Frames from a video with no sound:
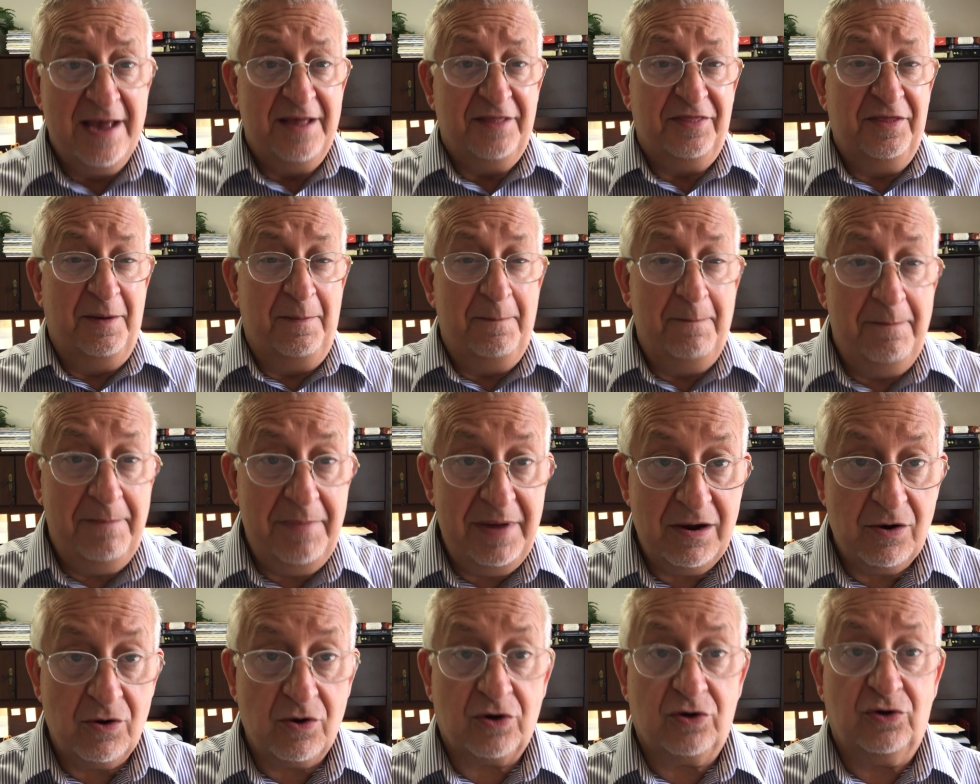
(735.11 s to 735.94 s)
the
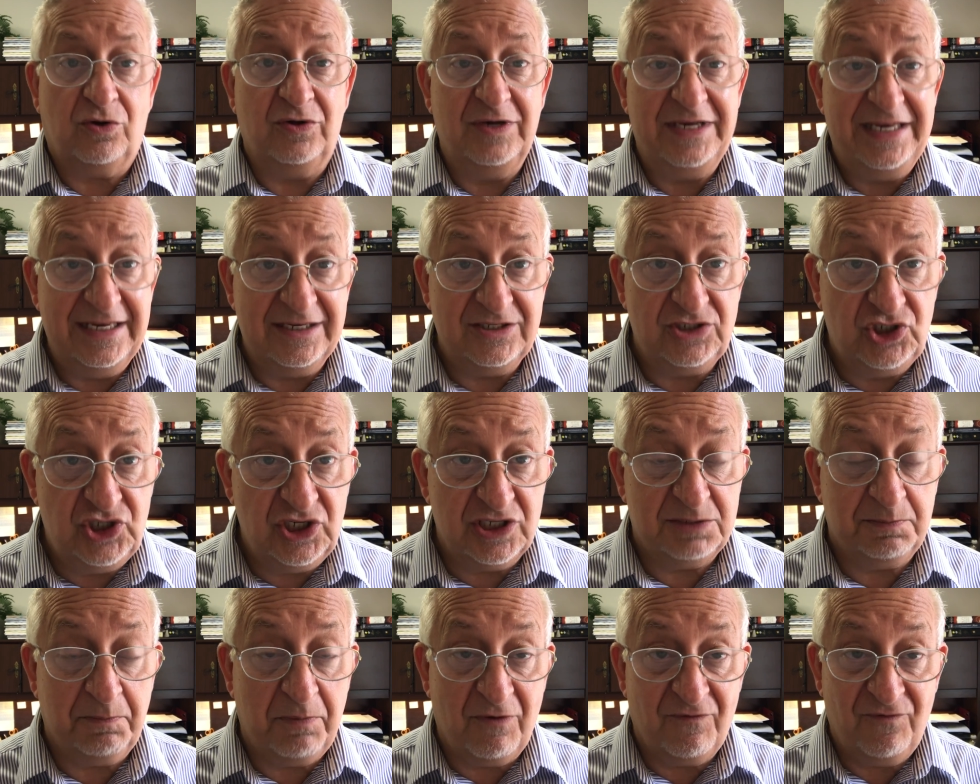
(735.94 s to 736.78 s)
miracle he had
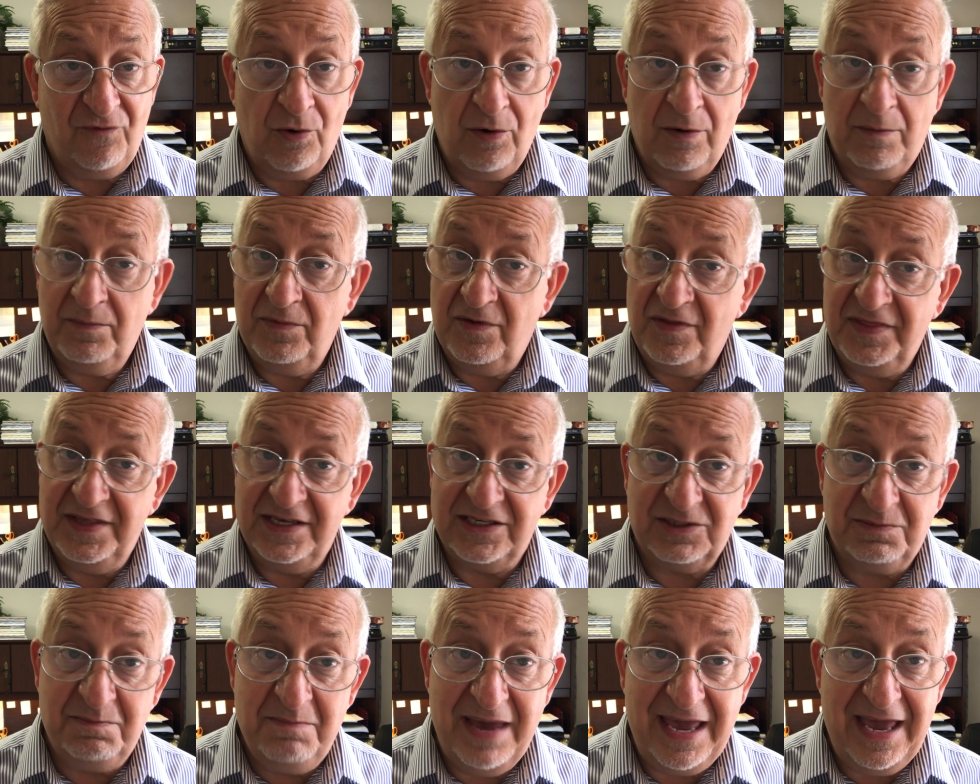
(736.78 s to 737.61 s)
just performed on
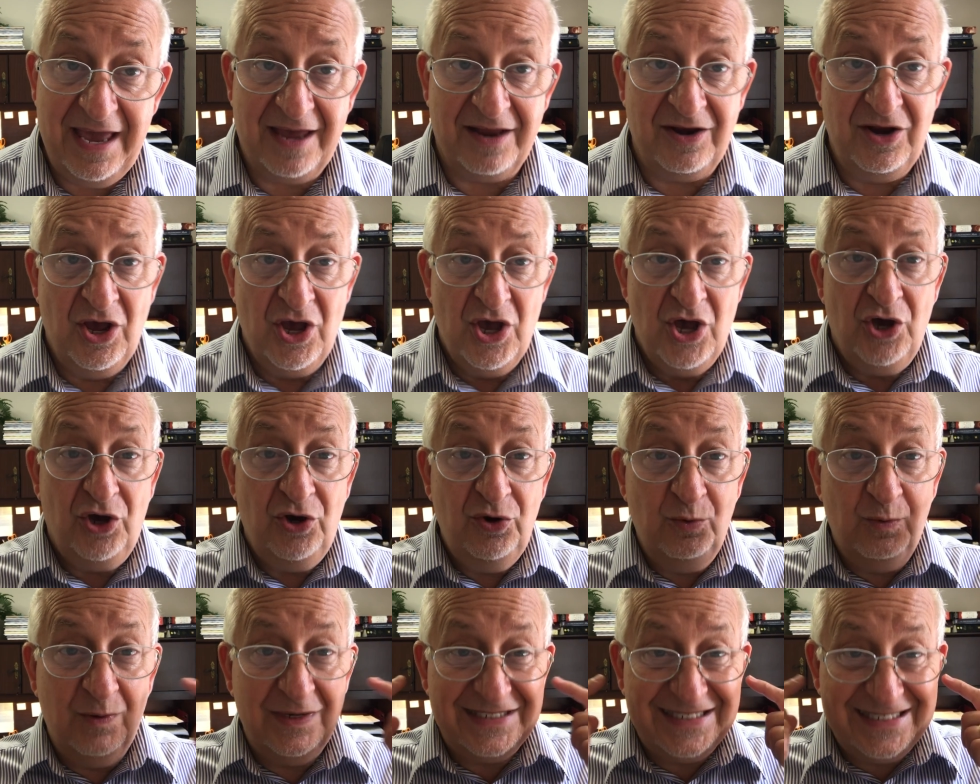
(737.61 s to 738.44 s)
this man
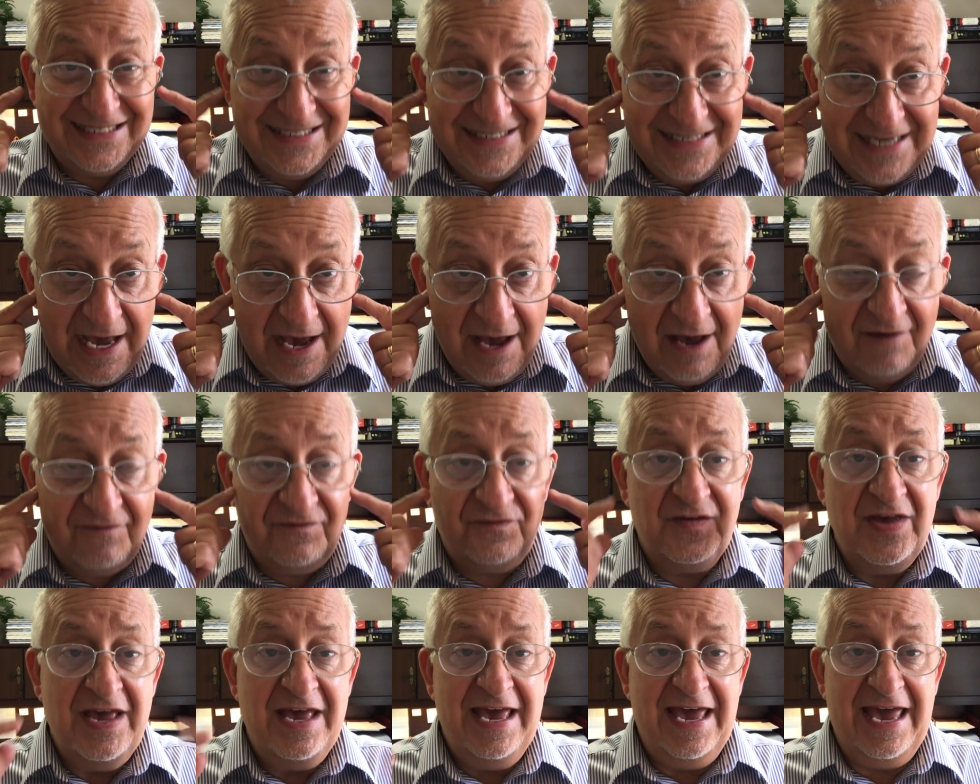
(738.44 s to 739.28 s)
who was
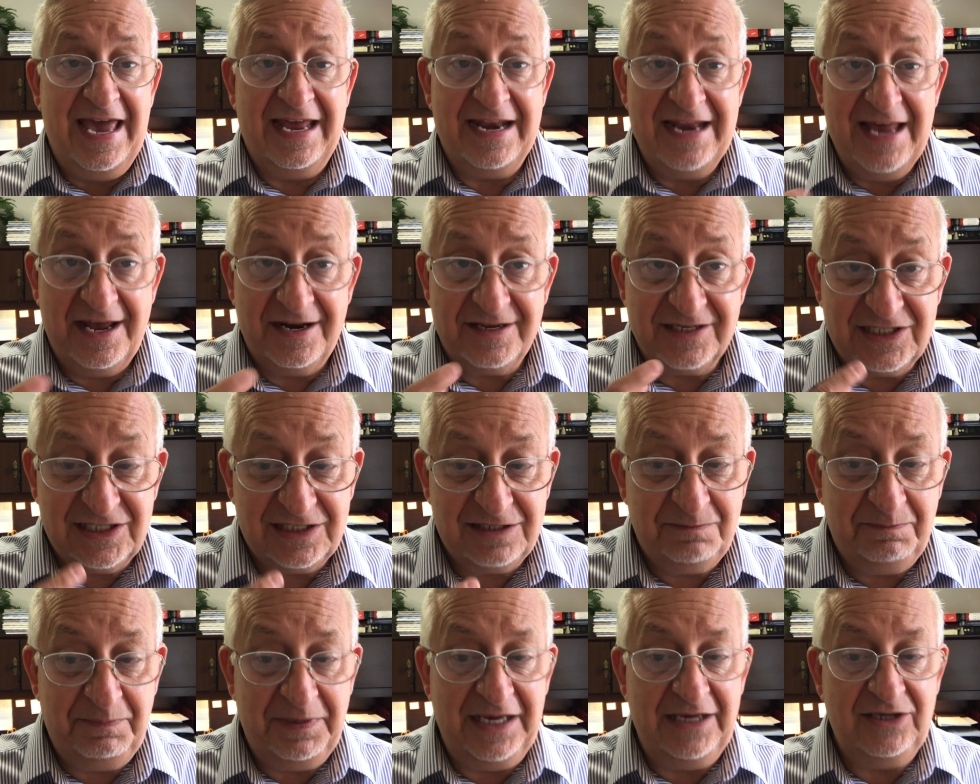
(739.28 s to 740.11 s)
deaf and had a
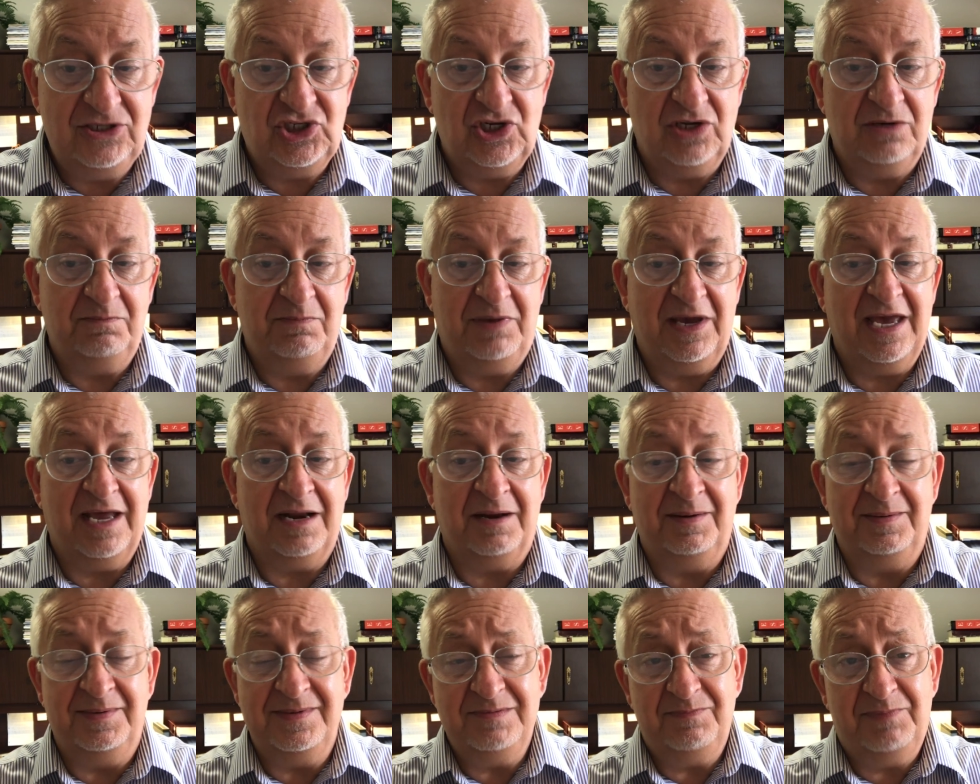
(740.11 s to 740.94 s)
speech
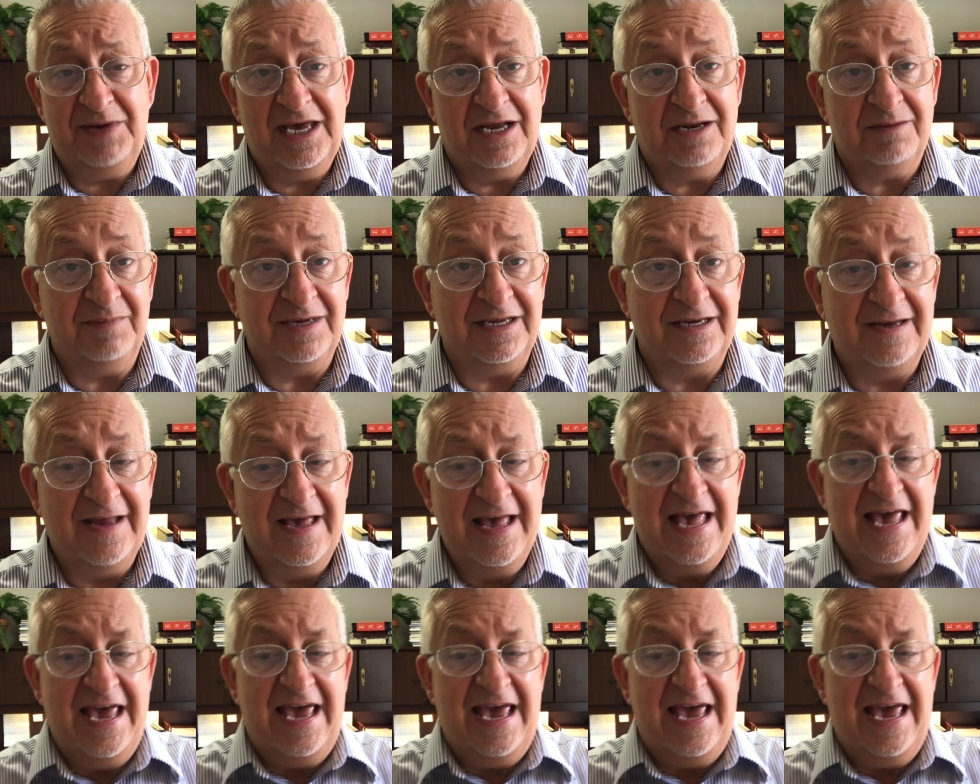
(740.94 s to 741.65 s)
impediment.